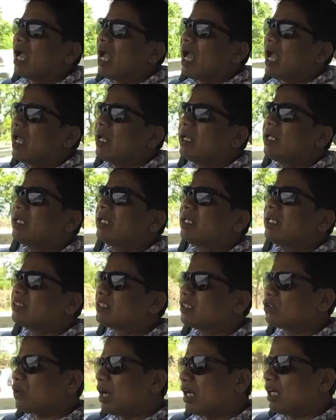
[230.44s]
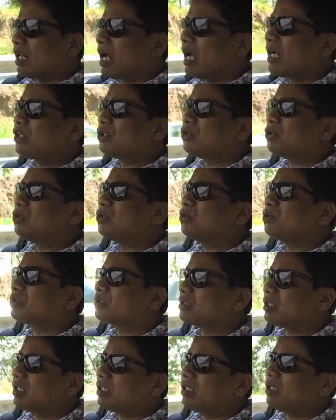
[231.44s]
and it's quite light to use
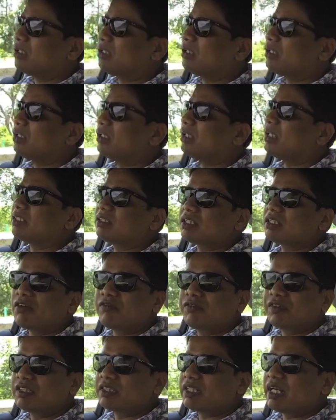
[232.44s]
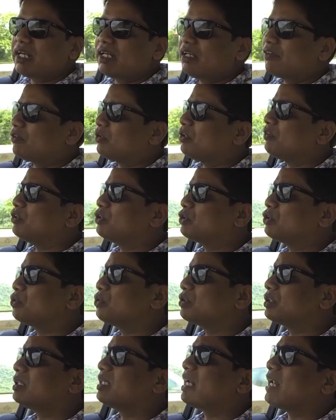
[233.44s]
in its comfort setting. If you even
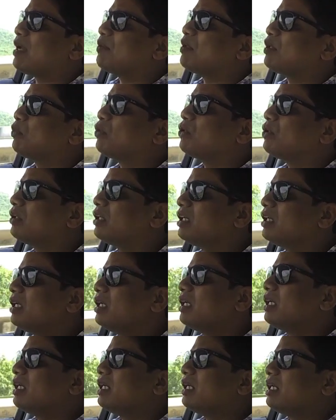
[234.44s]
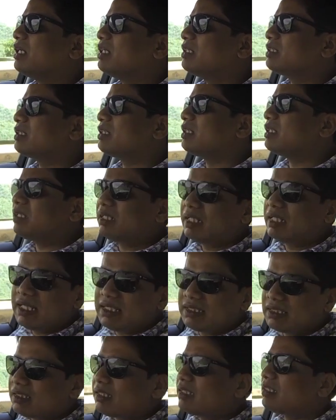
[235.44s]
choose the dynamic mode, it is
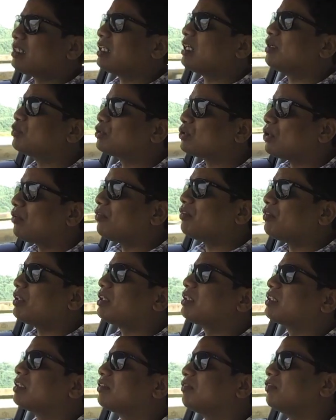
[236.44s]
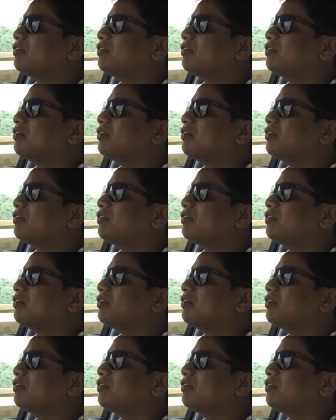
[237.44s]
decent in terms of its